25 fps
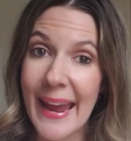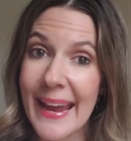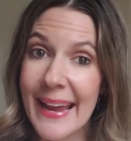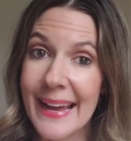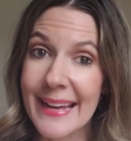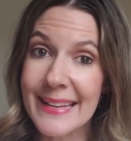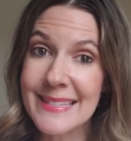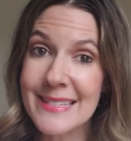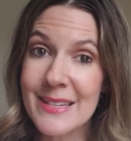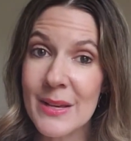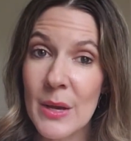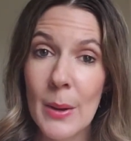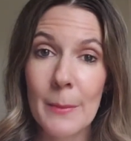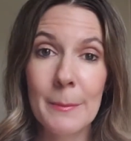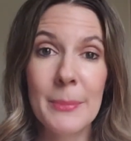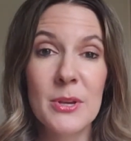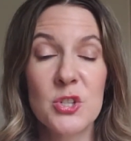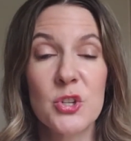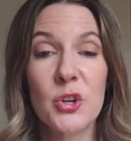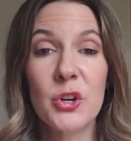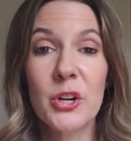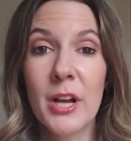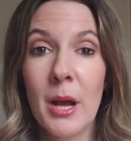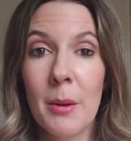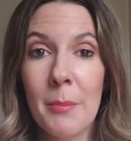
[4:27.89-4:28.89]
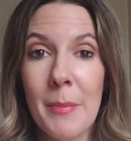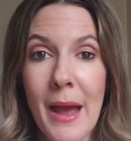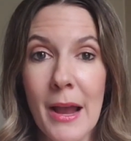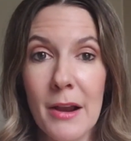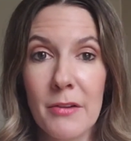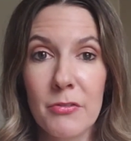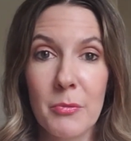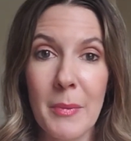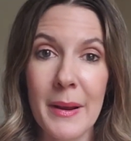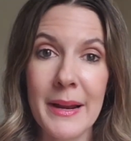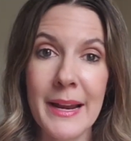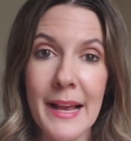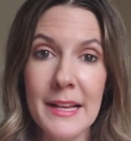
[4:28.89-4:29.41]
And be sure to come
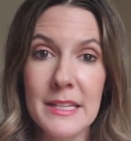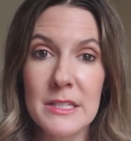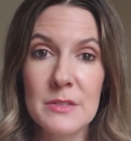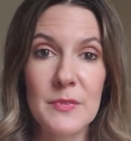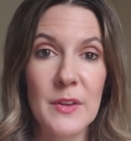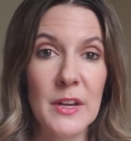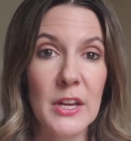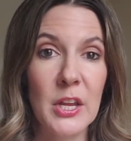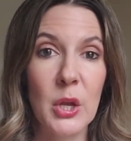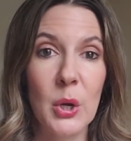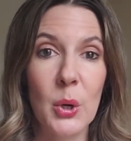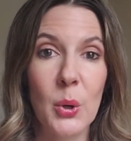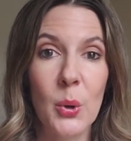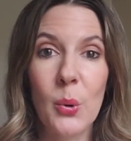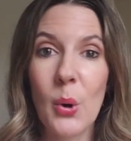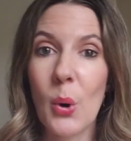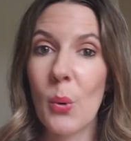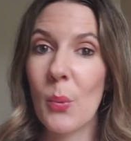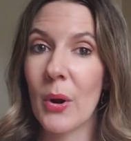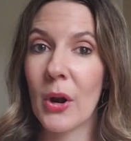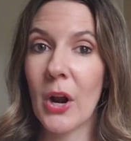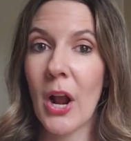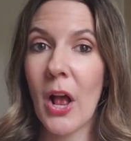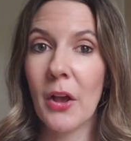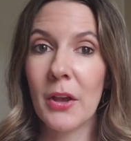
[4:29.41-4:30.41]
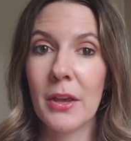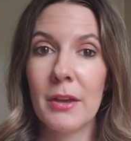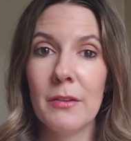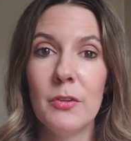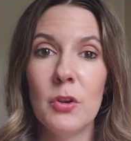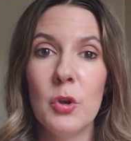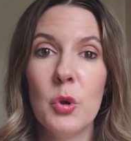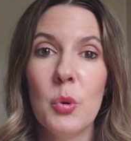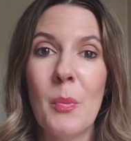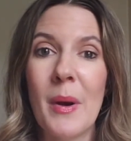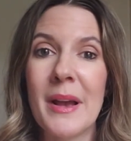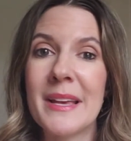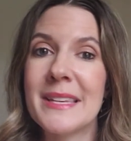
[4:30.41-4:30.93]
back for my next video where I'll give
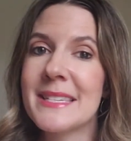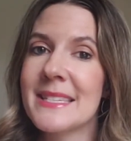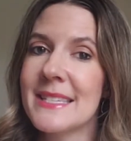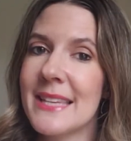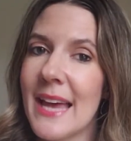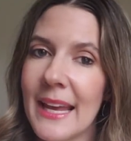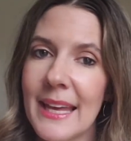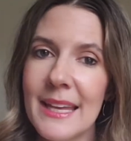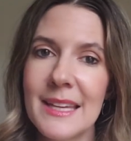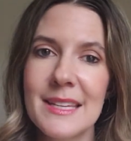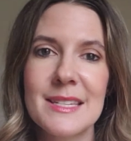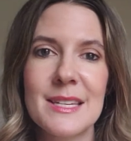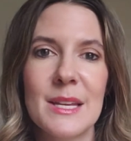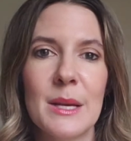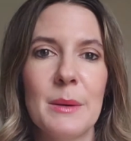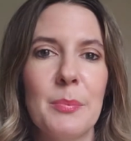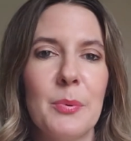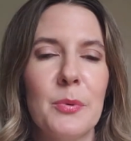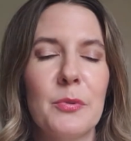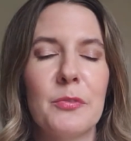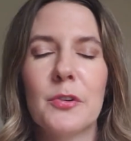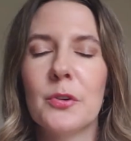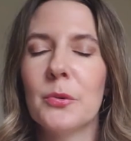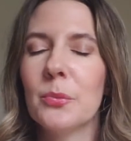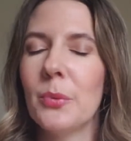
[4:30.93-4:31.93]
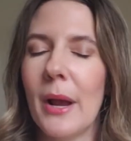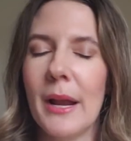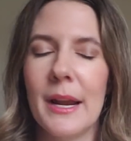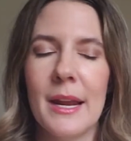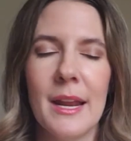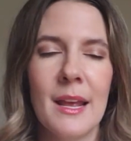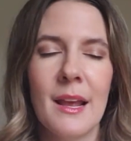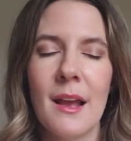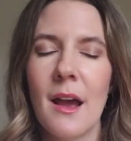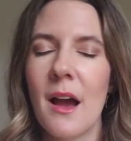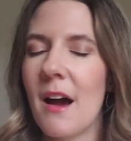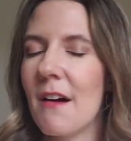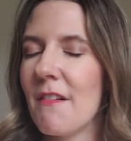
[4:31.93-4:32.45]
you my 2nd tip for
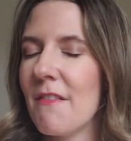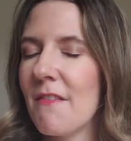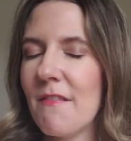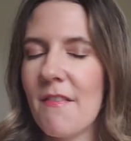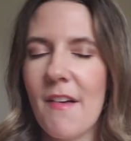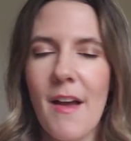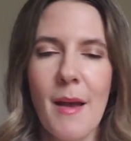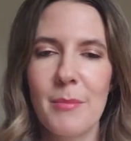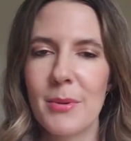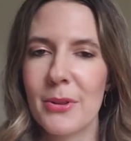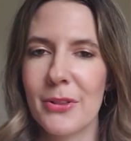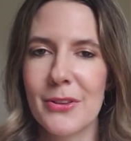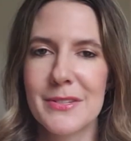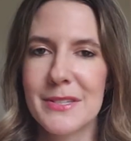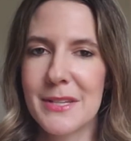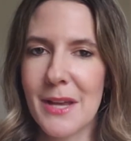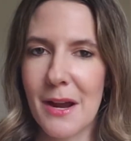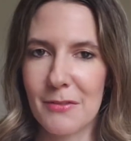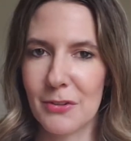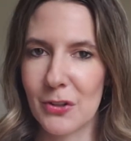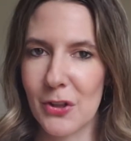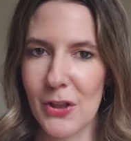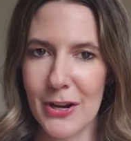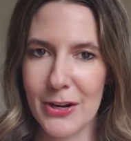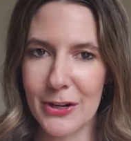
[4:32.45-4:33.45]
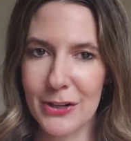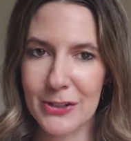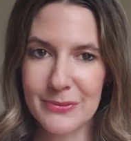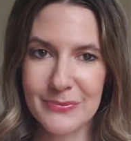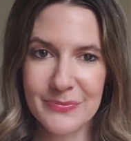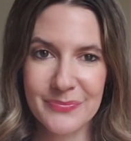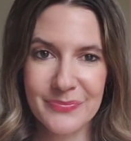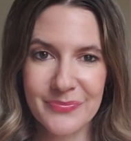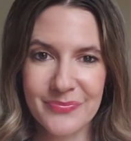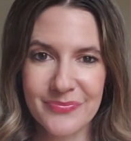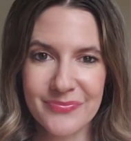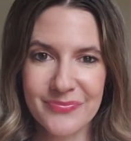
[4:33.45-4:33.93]
writing a fabulous cover letter.